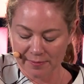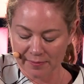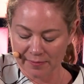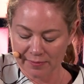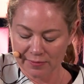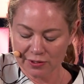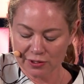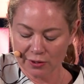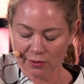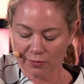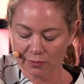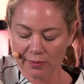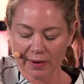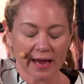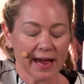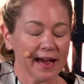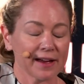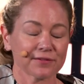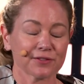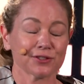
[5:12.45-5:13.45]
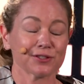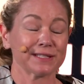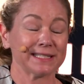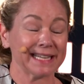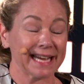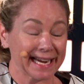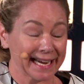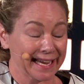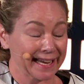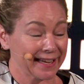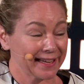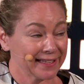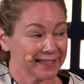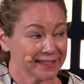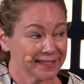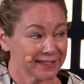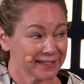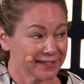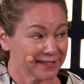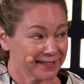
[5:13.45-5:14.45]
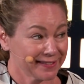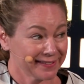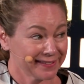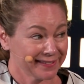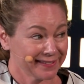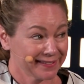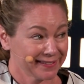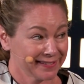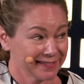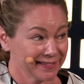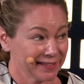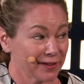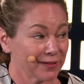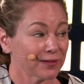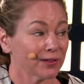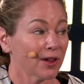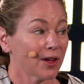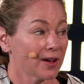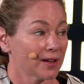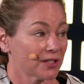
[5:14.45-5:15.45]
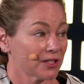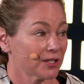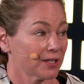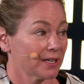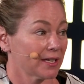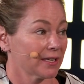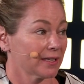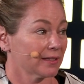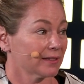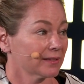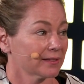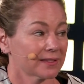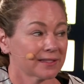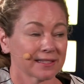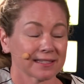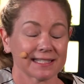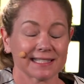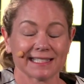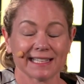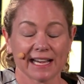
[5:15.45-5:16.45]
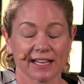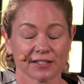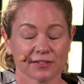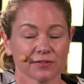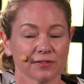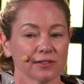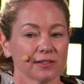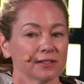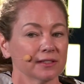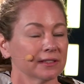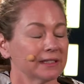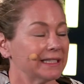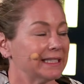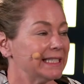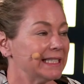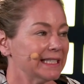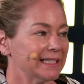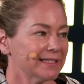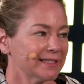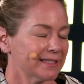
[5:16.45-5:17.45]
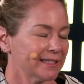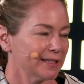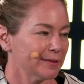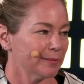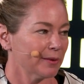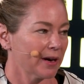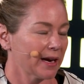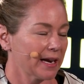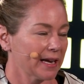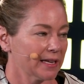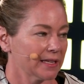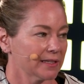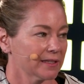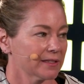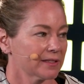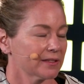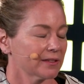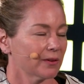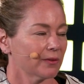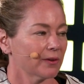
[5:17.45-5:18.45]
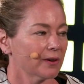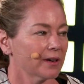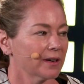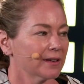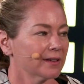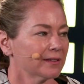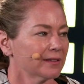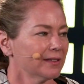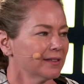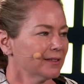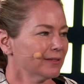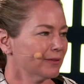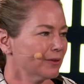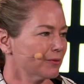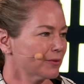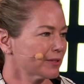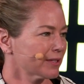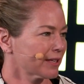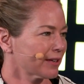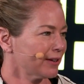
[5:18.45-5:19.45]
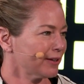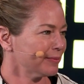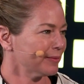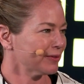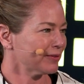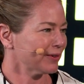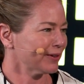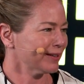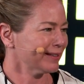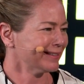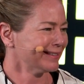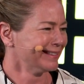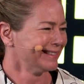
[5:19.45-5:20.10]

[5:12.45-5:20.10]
So after decades of launching successful D2C brands, or what was it called before?